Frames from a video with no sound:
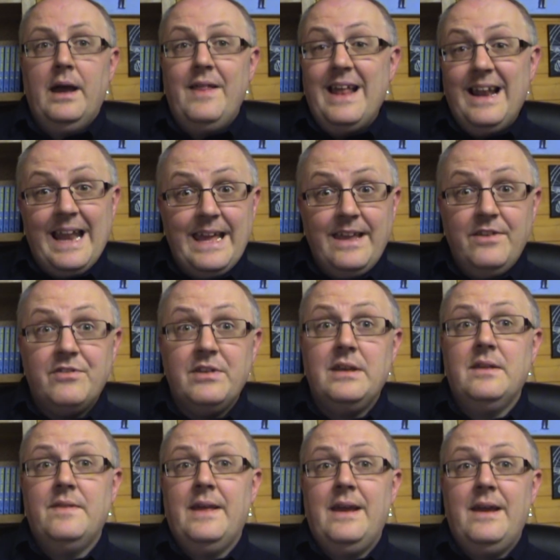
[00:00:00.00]
They're
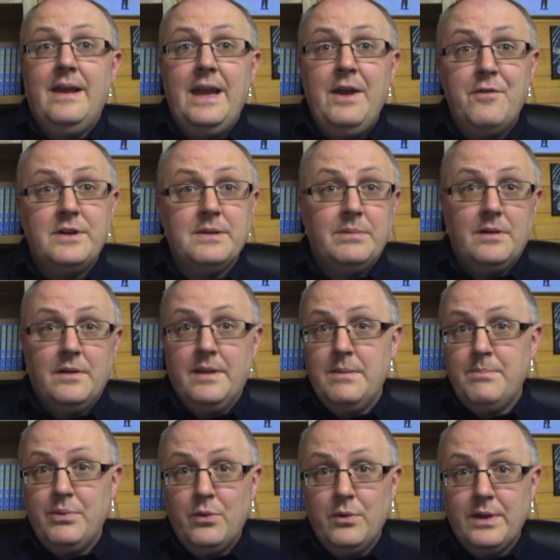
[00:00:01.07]
lazy, they're irritable,
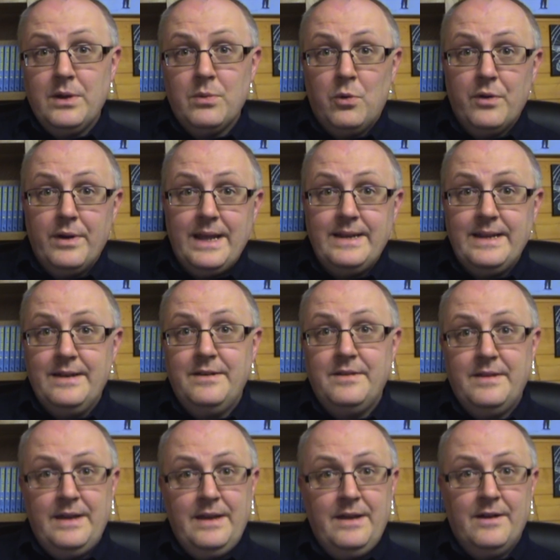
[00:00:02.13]
they're poorly coordinated,
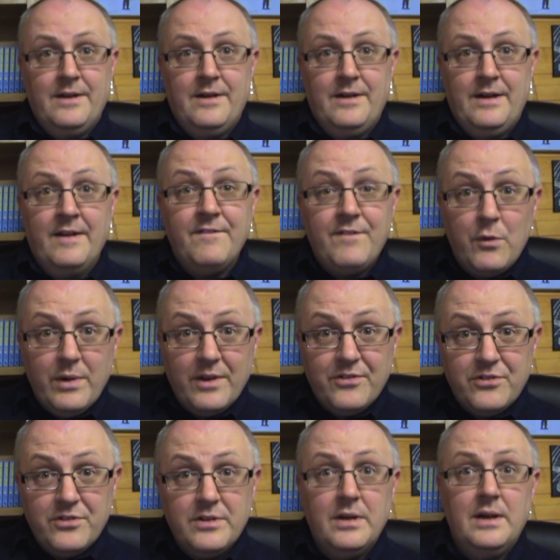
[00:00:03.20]
they are
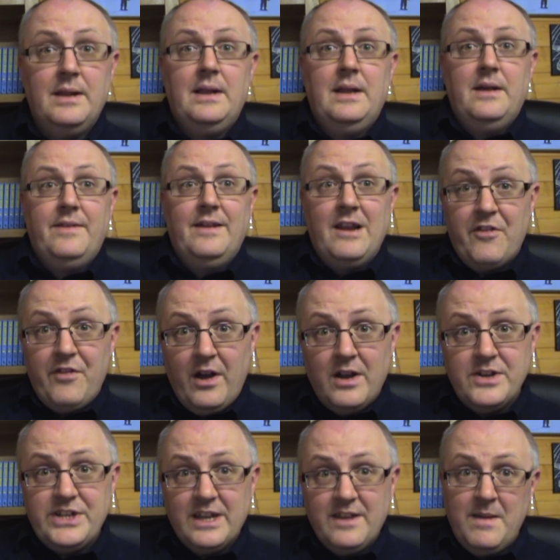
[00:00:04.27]
unfocused, they're
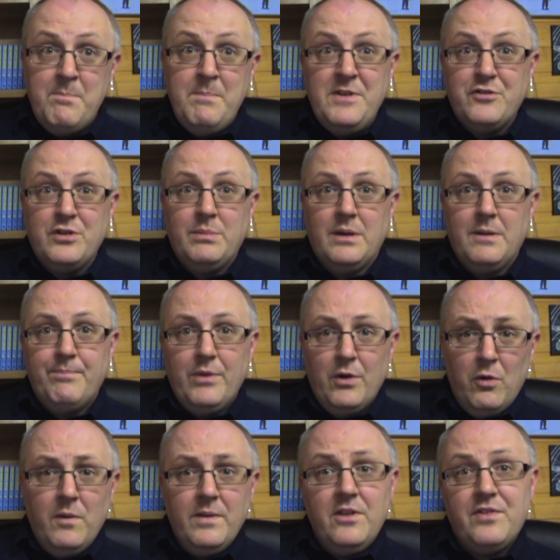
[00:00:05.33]
lethargic, they're miserable.
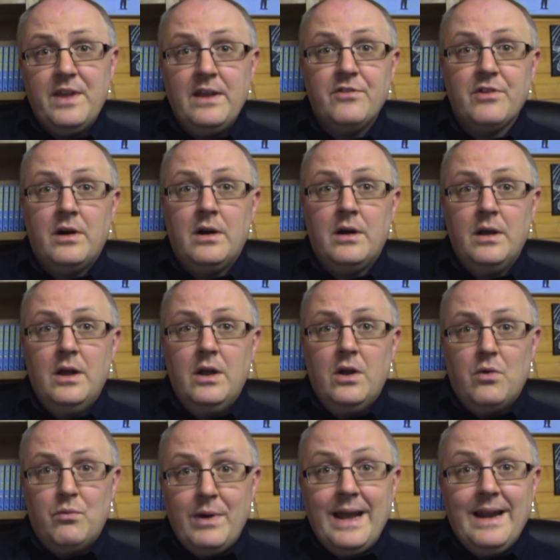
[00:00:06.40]
All these things are
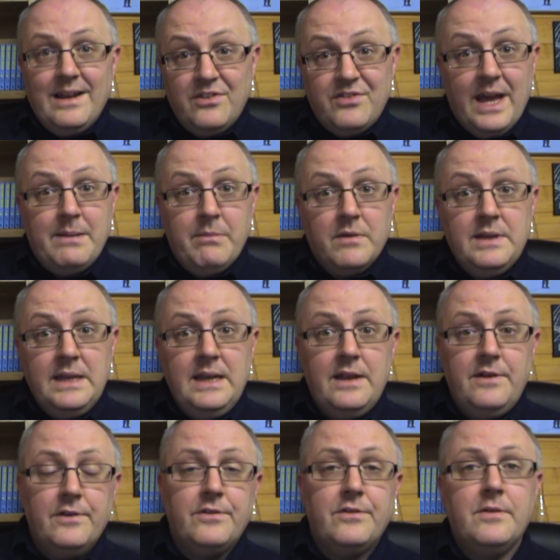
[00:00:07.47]
regularly said about
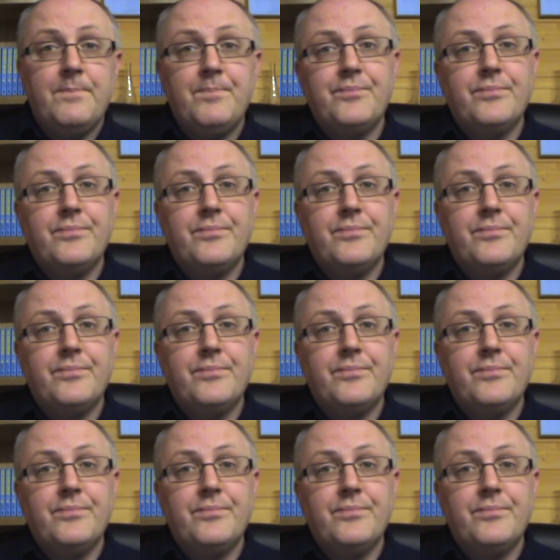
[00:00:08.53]
teenagers.